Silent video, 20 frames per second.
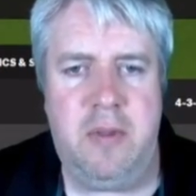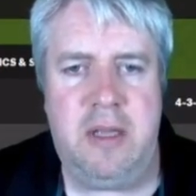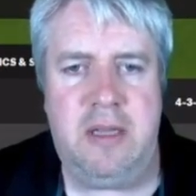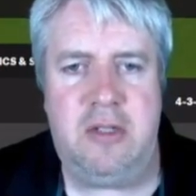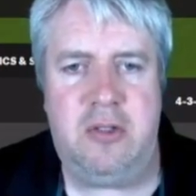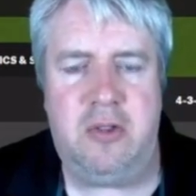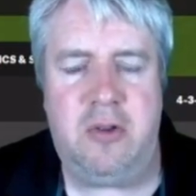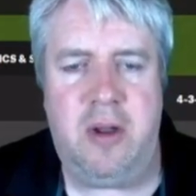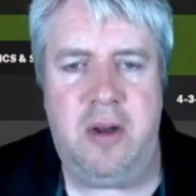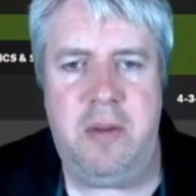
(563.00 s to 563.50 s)
They're
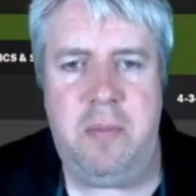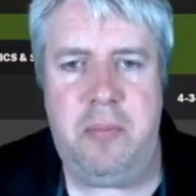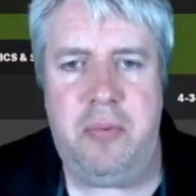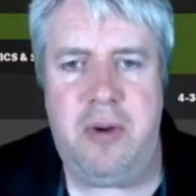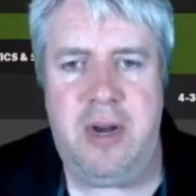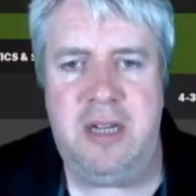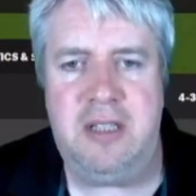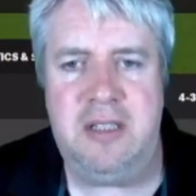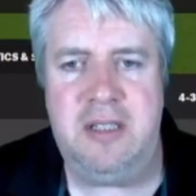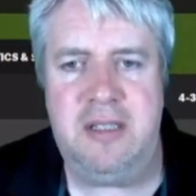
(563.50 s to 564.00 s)
trying to
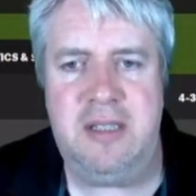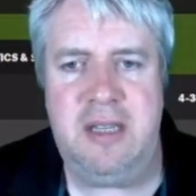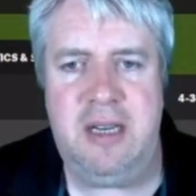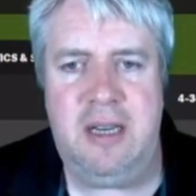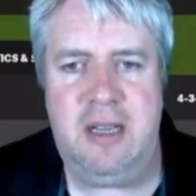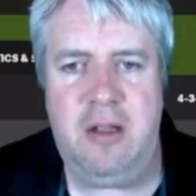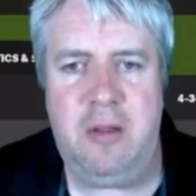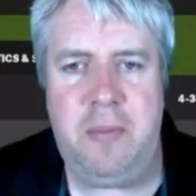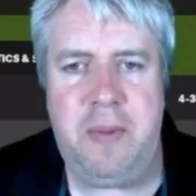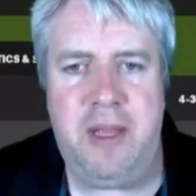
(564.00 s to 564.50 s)
press us a
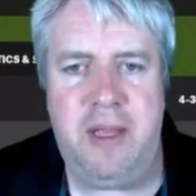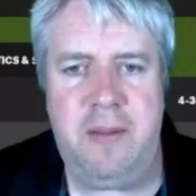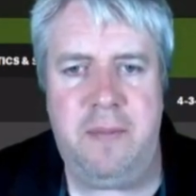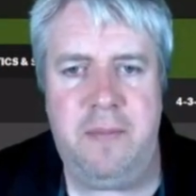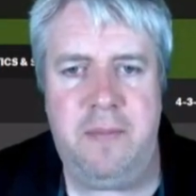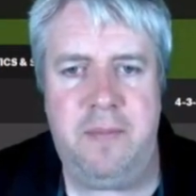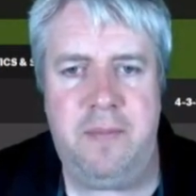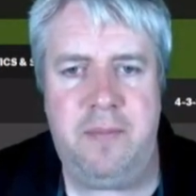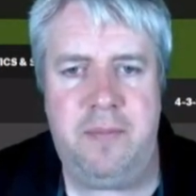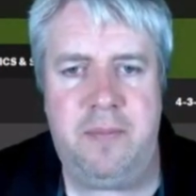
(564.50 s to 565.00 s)
little bit.
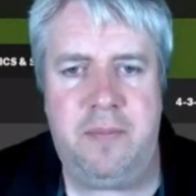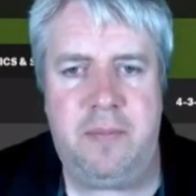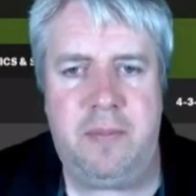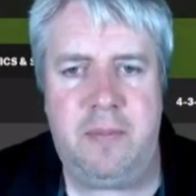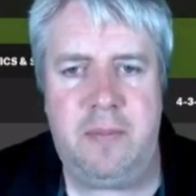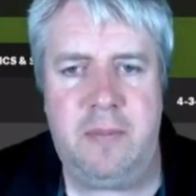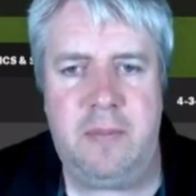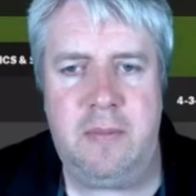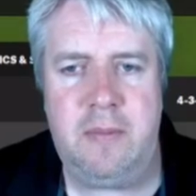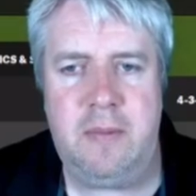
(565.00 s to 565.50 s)

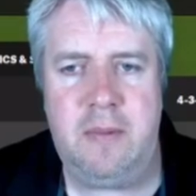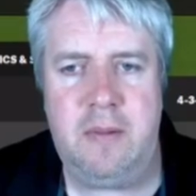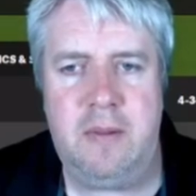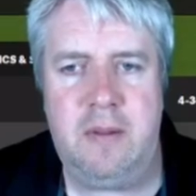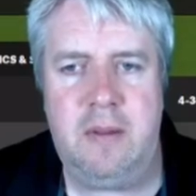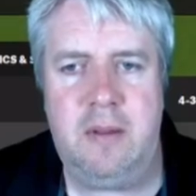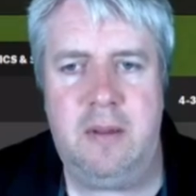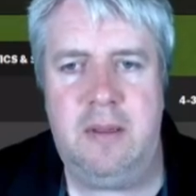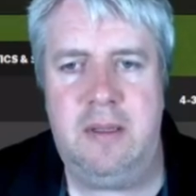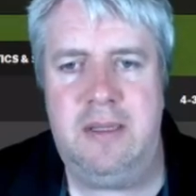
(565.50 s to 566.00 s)

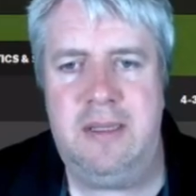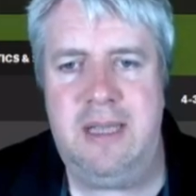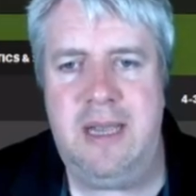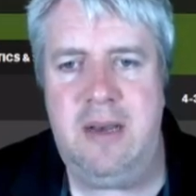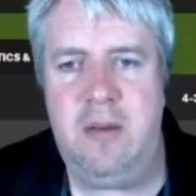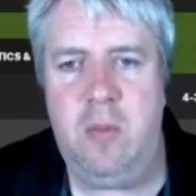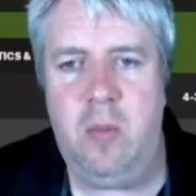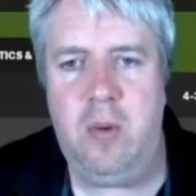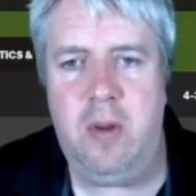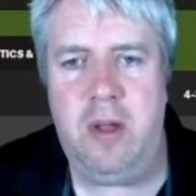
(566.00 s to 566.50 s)
It
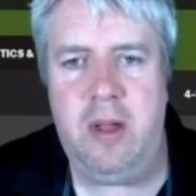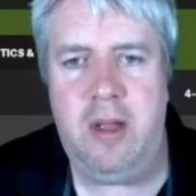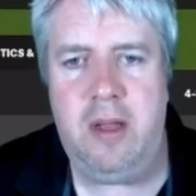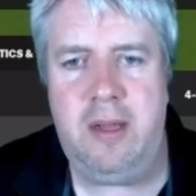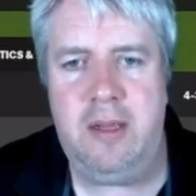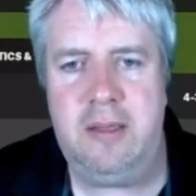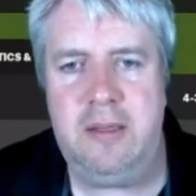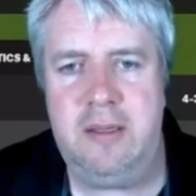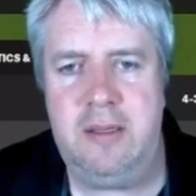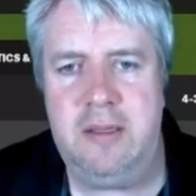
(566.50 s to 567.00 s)
didn't
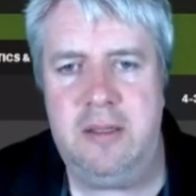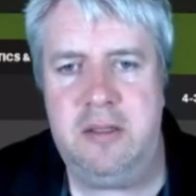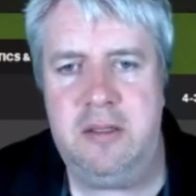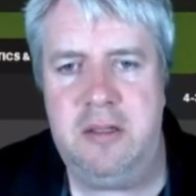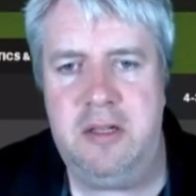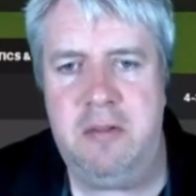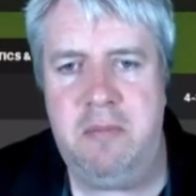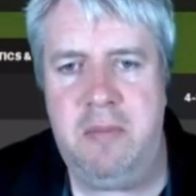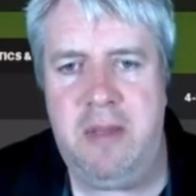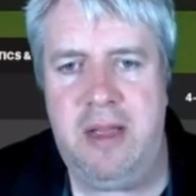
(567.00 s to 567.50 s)
work.
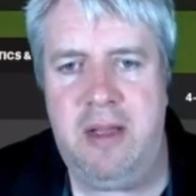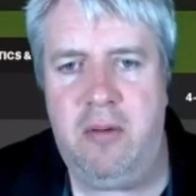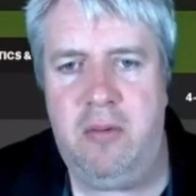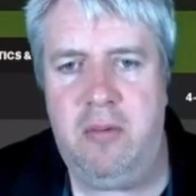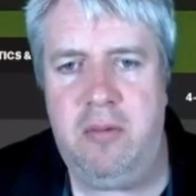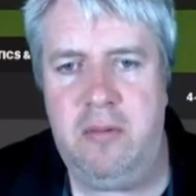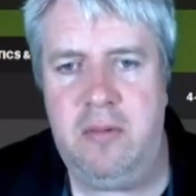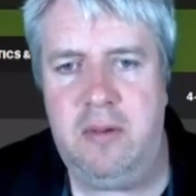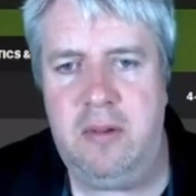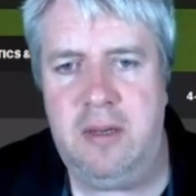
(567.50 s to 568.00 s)
And
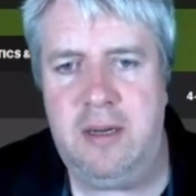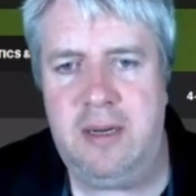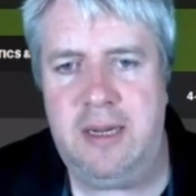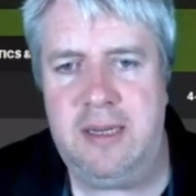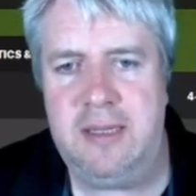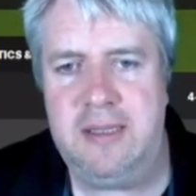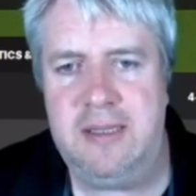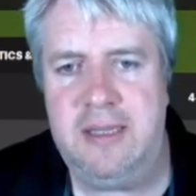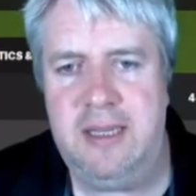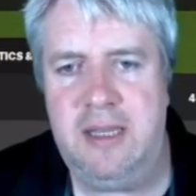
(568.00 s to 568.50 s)
Jimao, and I
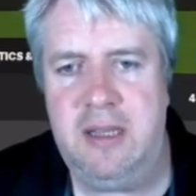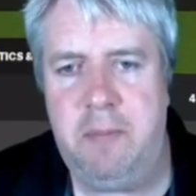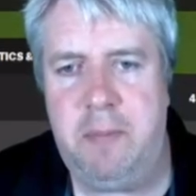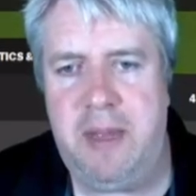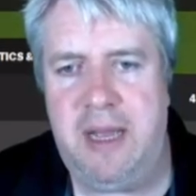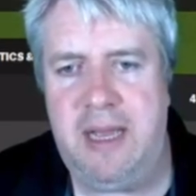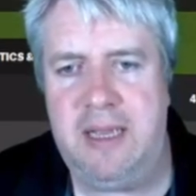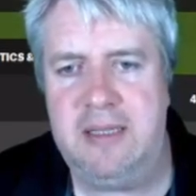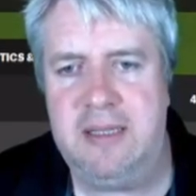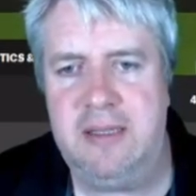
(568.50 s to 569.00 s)
can see the
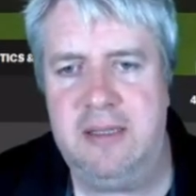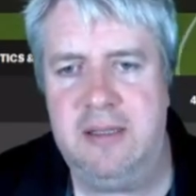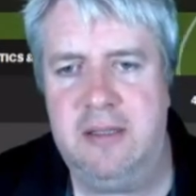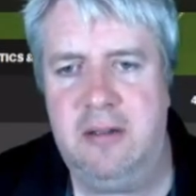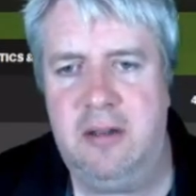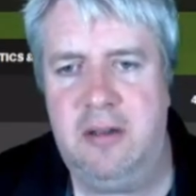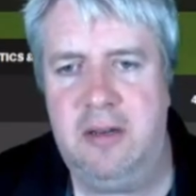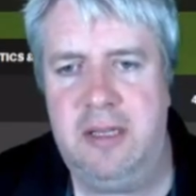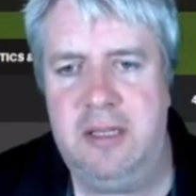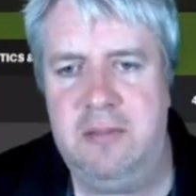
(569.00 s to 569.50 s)
pass that's
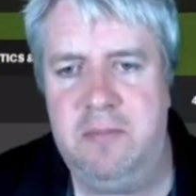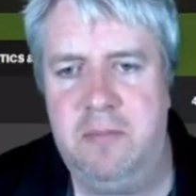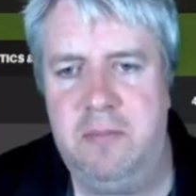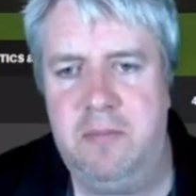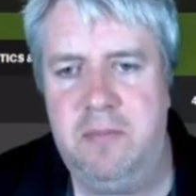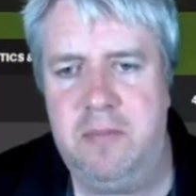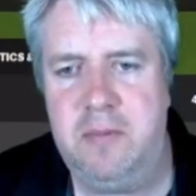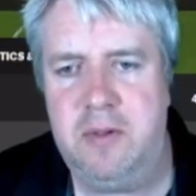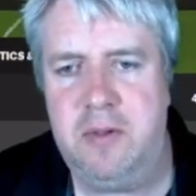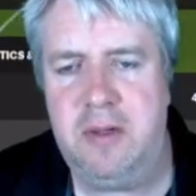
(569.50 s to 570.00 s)
on. He
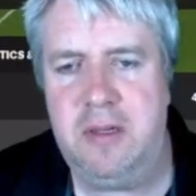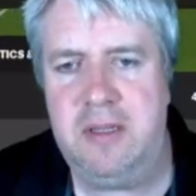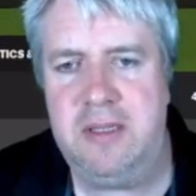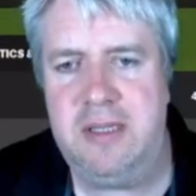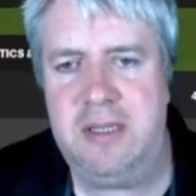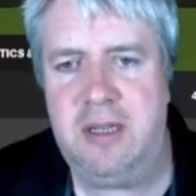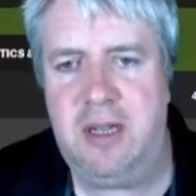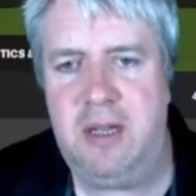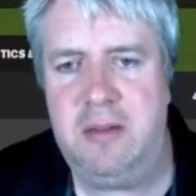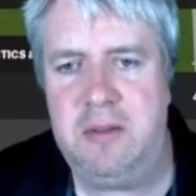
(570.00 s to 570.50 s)
took
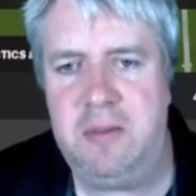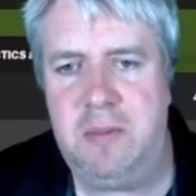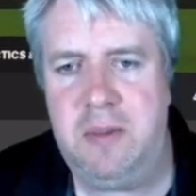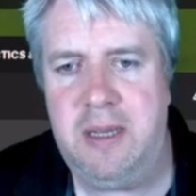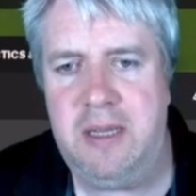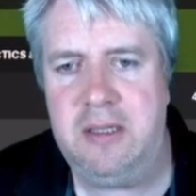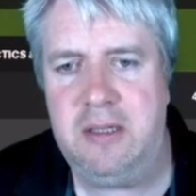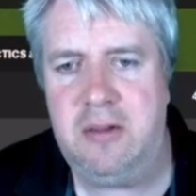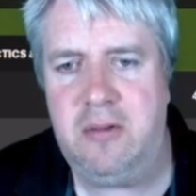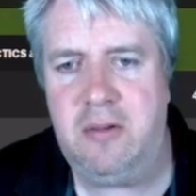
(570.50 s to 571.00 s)
his time to
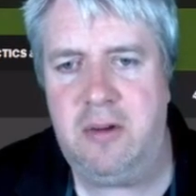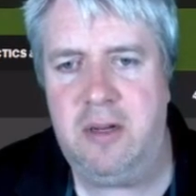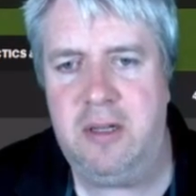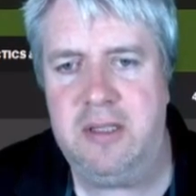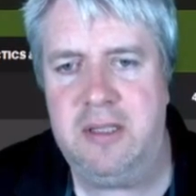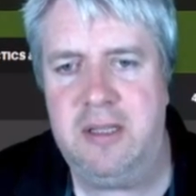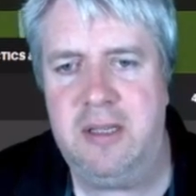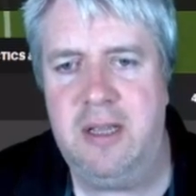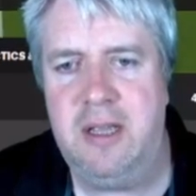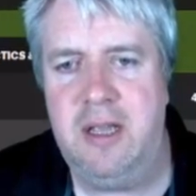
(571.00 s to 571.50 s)
play it to
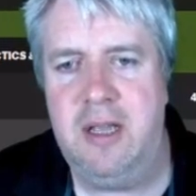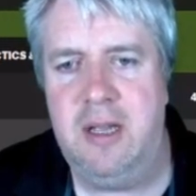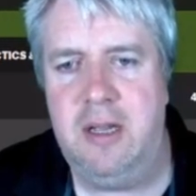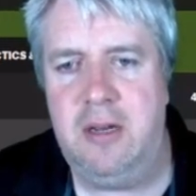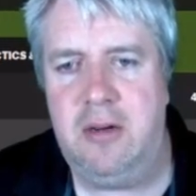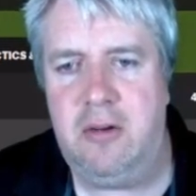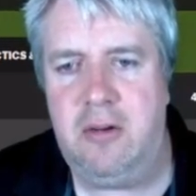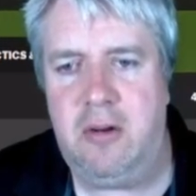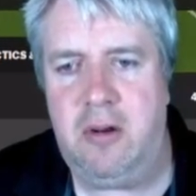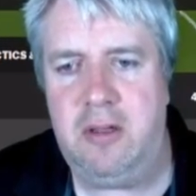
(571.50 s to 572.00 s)
Krolis, and
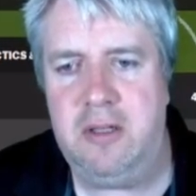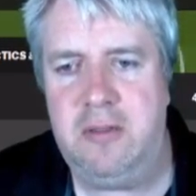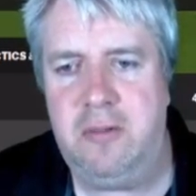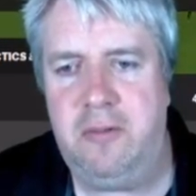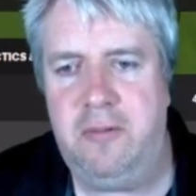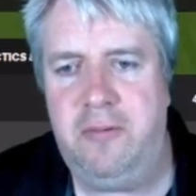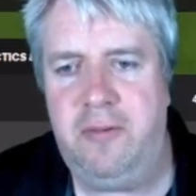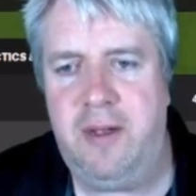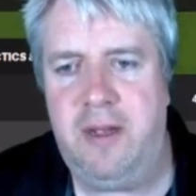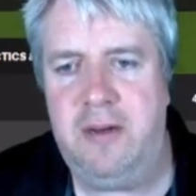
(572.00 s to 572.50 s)
Krolis
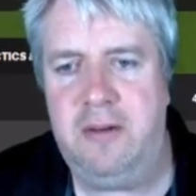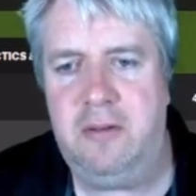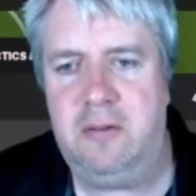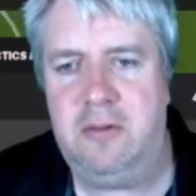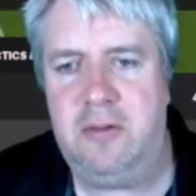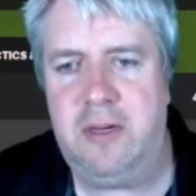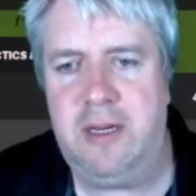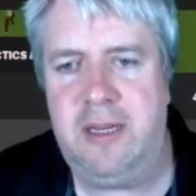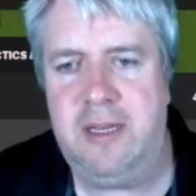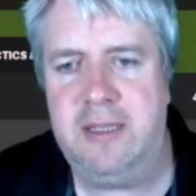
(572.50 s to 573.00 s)
will find
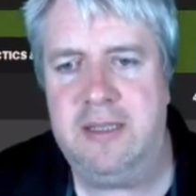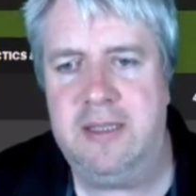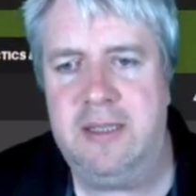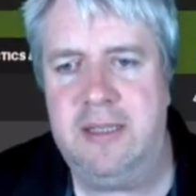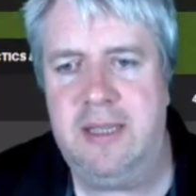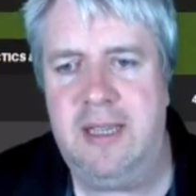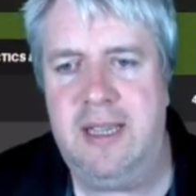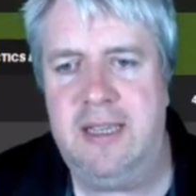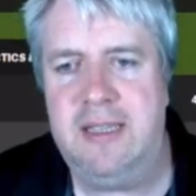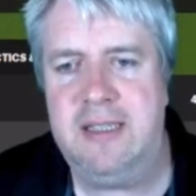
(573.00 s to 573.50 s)
Uldriķis.
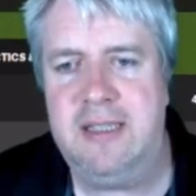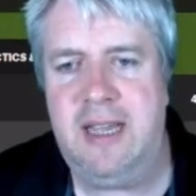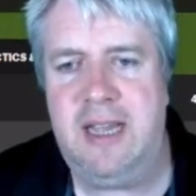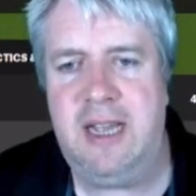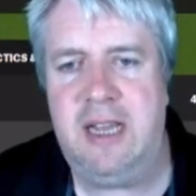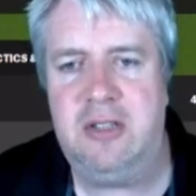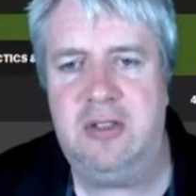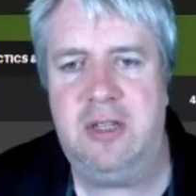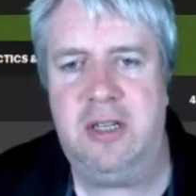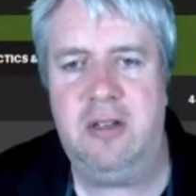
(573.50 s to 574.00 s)
And is the
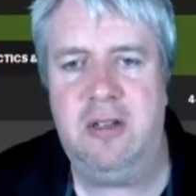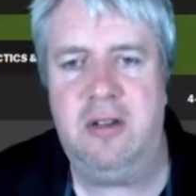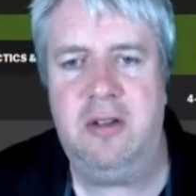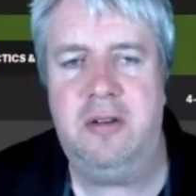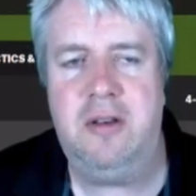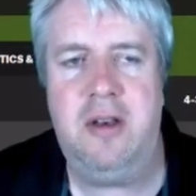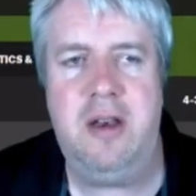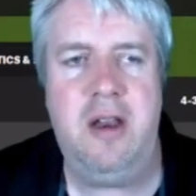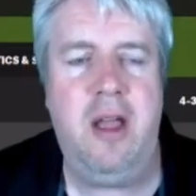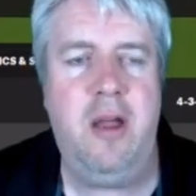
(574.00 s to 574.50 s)
hat-trick
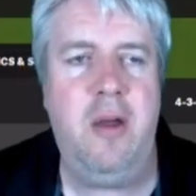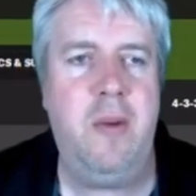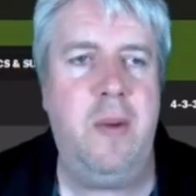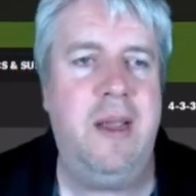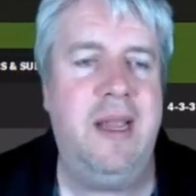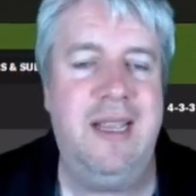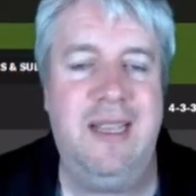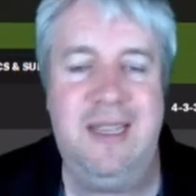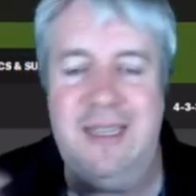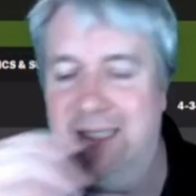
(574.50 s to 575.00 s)
on? No,
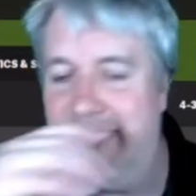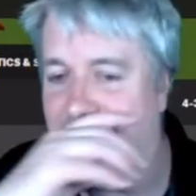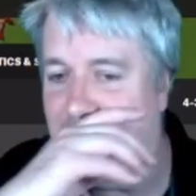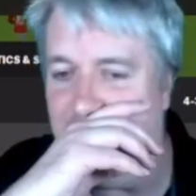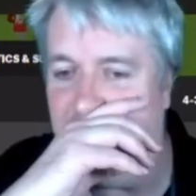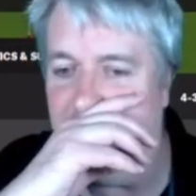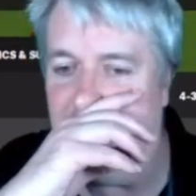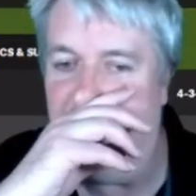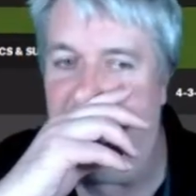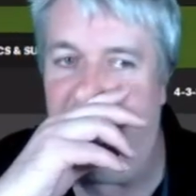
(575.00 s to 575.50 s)

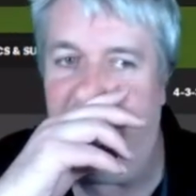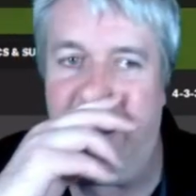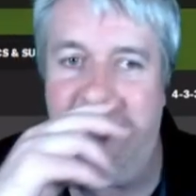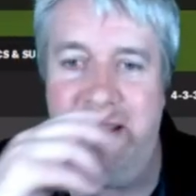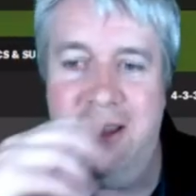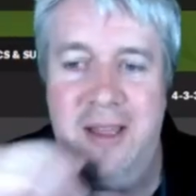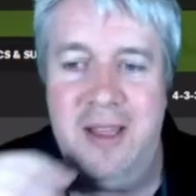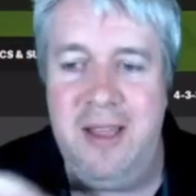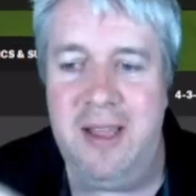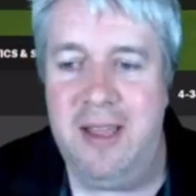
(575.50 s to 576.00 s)
it's not.
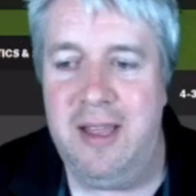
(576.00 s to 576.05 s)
